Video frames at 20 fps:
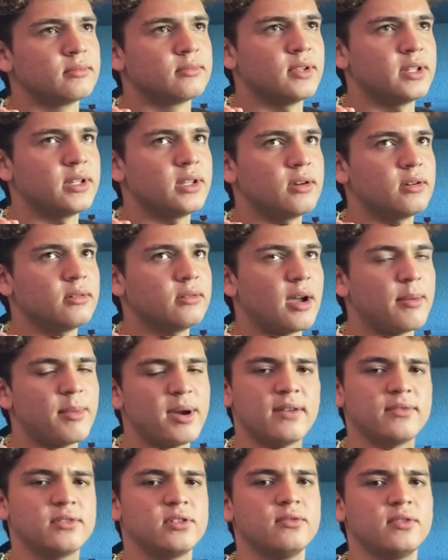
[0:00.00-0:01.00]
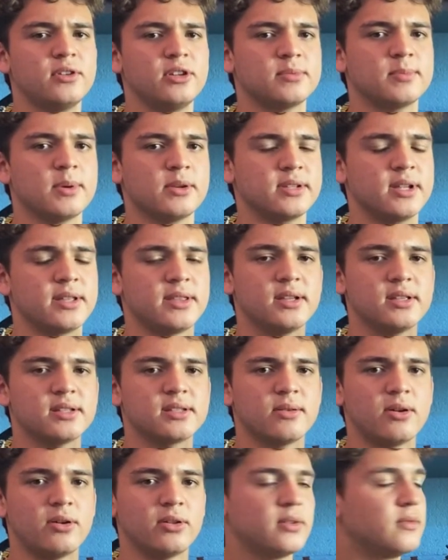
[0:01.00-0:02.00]
video. I might have 2 videos posted. I think it's
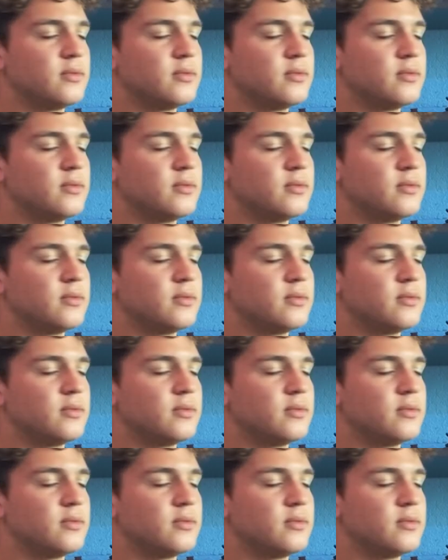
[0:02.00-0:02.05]
the only